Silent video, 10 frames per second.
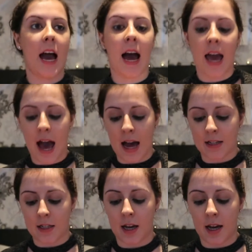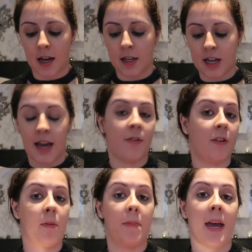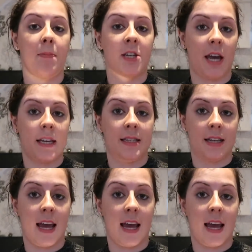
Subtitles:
I had a diary from Paper Chase,